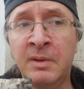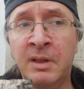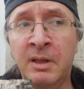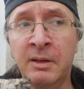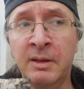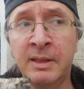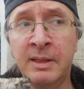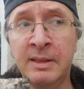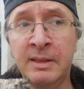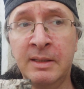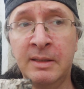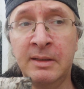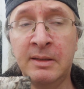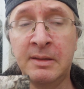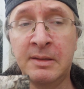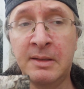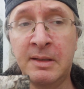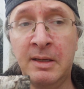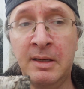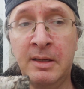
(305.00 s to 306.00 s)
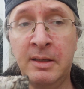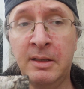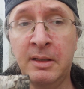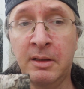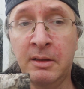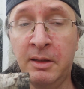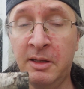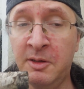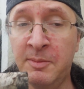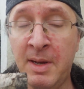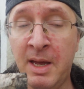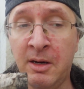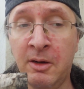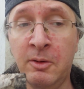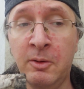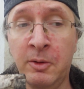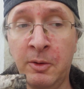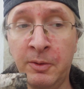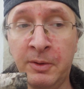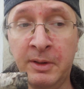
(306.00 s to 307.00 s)
There is clean
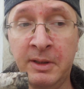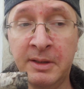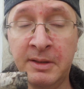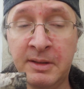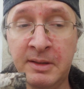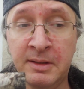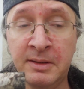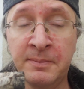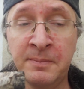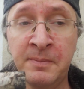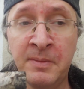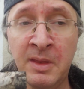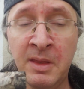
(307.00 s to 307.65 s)
tobacco, earthiness,